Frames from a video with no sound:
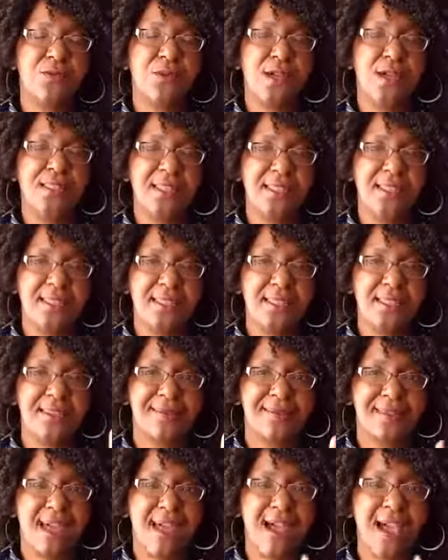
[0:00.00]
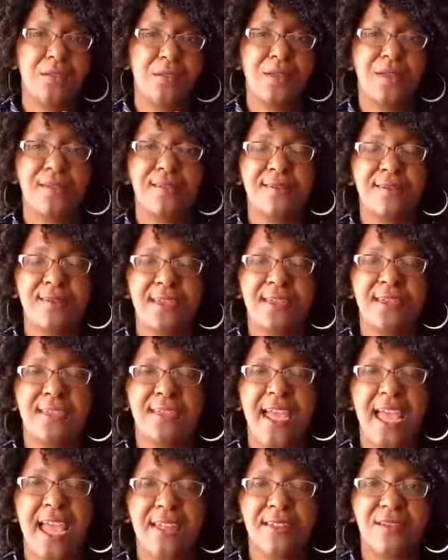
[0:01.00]
on LinkedIn is high because
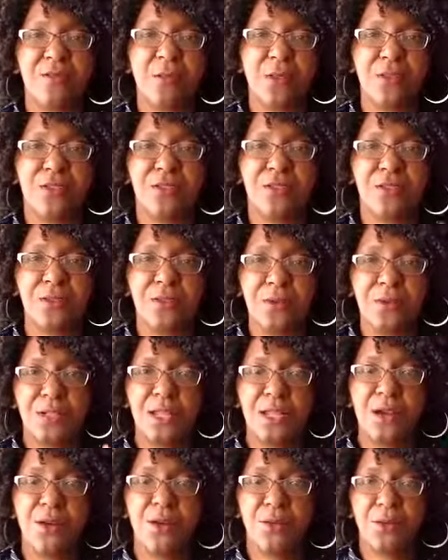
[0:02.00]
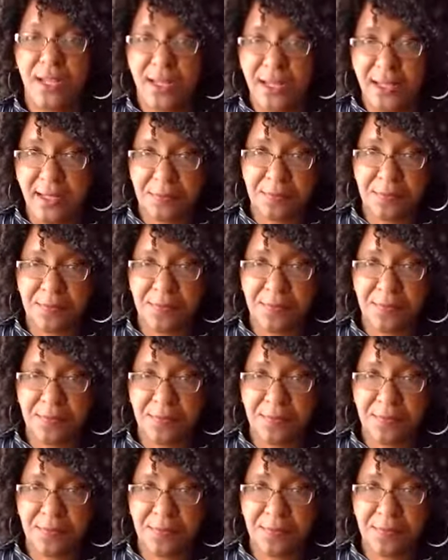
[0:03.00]
LinkedIn has built authority already.